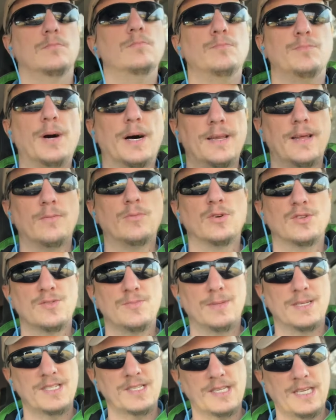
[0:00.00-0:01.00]
but it was
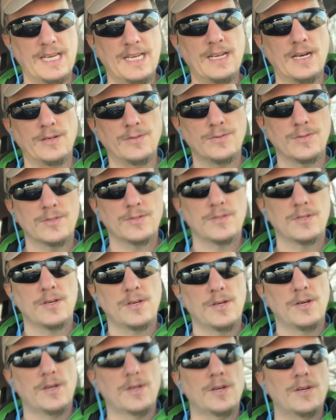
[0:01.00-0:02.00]
mosquitoes.
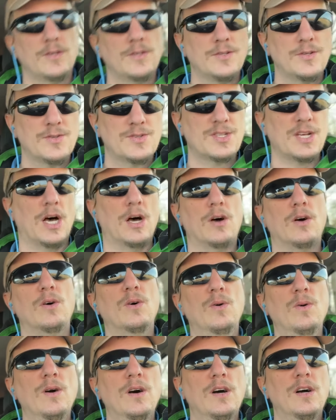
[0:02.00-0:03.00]

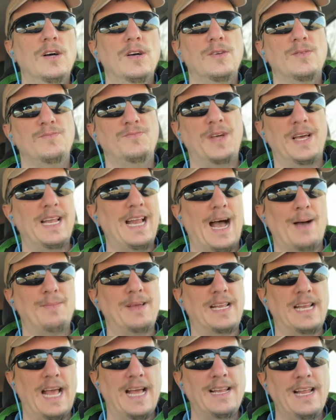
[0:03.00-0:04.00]
So that I
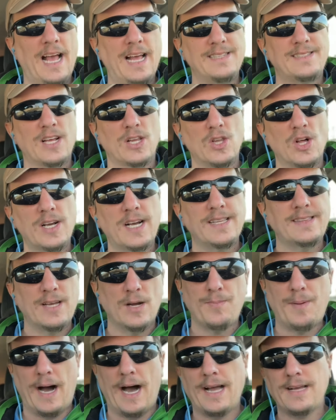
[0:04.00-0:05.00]
mean, and, and to look at
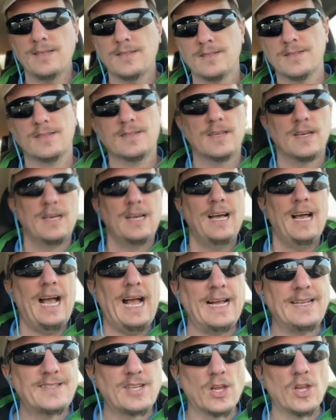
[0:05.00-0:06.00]
their bites
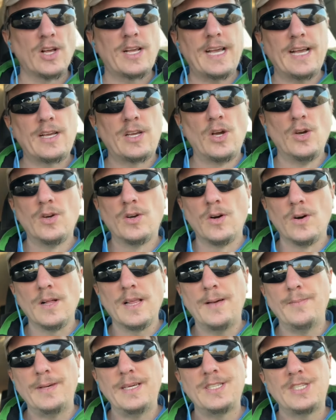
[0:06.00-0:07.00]
and to look at Google
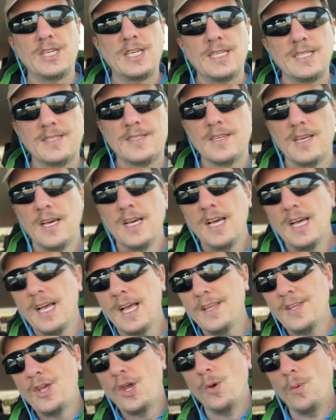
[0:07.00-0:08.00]
images,
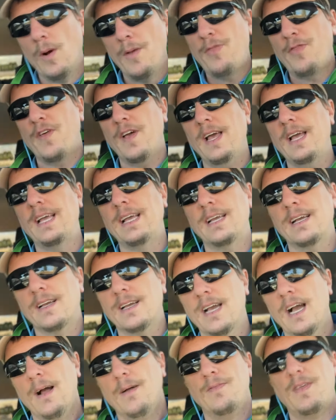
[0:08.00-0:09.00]
you would
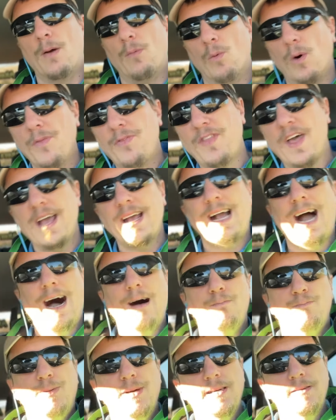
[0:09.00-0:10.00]
think that what they
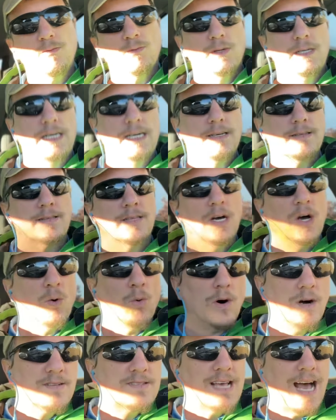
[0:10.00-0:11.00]
got bit with
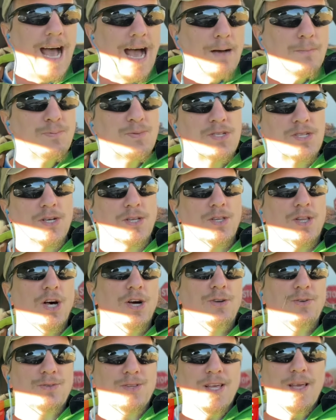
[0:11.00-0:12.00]
was
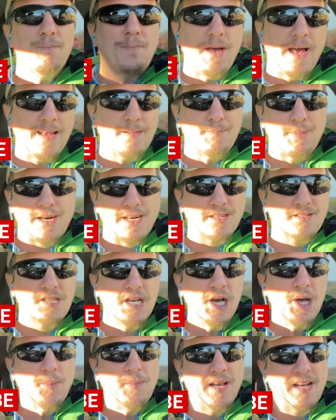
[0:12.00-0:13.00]
absolutely bed bugs
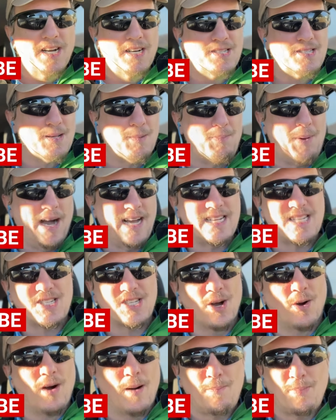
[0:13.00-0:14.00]
because the bites
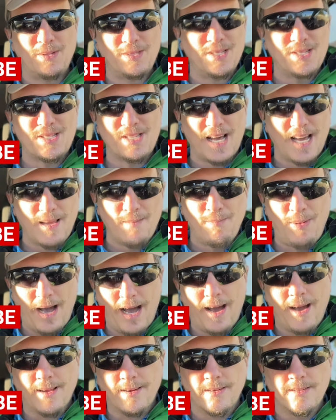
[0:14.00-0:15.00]
show up in the same
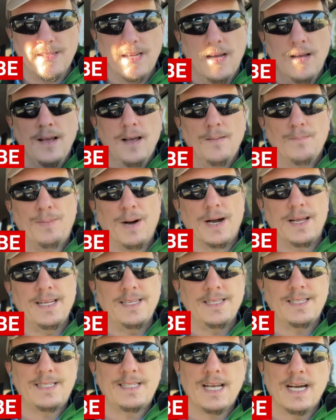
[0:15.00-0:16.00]
pattern, but
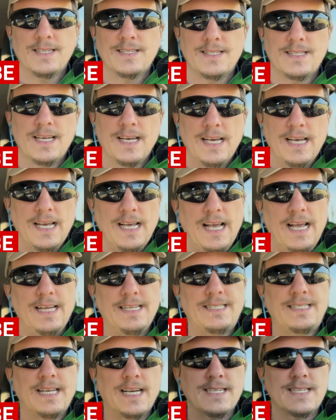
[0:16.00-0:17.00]
it just it
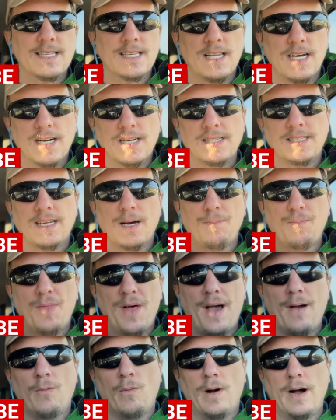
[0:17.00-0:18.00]
just lucked up
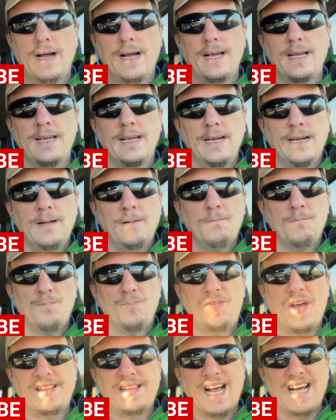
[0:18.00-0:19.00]
that way
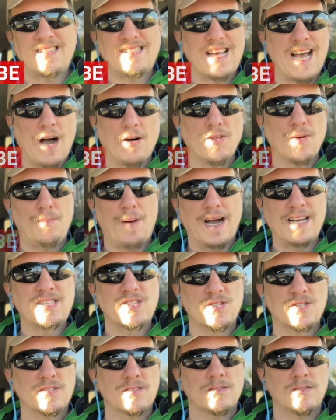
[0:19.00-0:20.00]
that that's how the
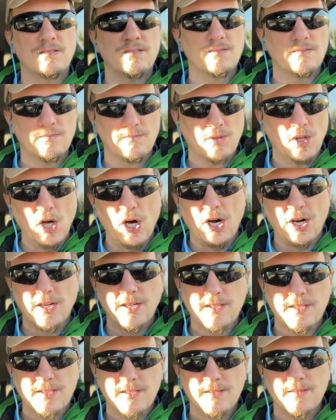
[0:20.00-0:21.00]
bites
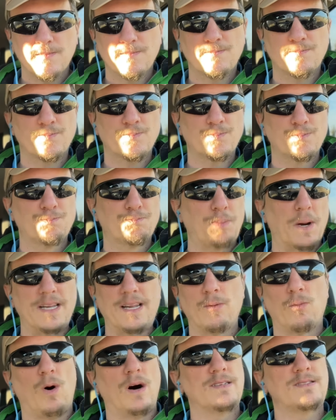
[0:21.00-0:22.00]
looked. But
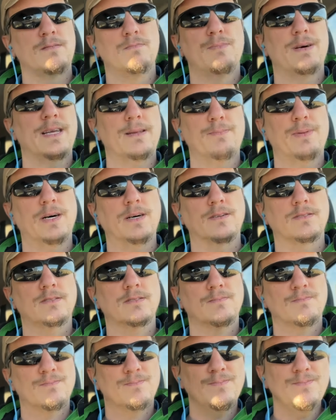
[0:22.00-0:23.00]
it wasn't bed bugs.
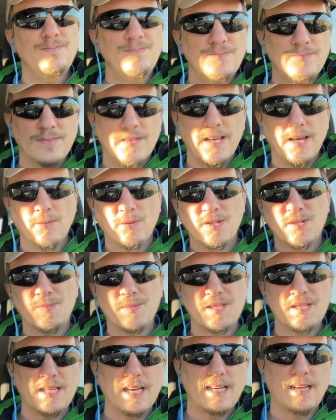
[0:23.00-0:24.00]
It was
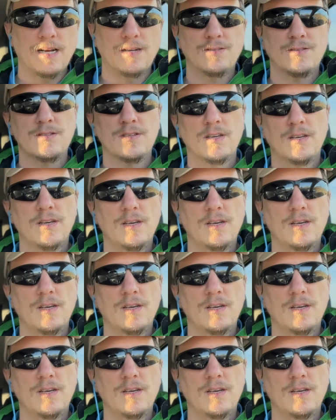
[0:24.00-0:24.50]
mosquitoes.